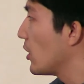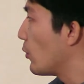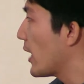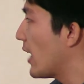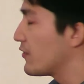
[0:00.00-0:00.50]

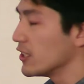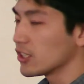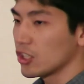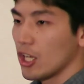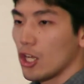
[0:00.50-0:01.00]
we have
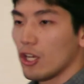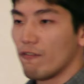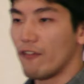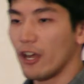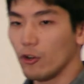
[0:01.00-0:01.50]
this
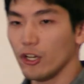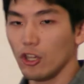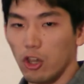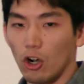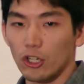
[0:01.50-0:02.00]
very
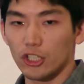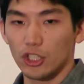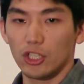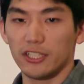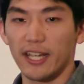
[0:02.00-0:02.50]
large
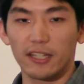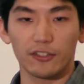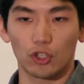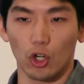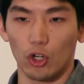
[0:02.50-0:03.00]
negatively
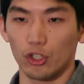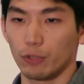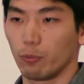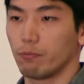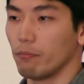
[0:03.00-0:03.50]
charged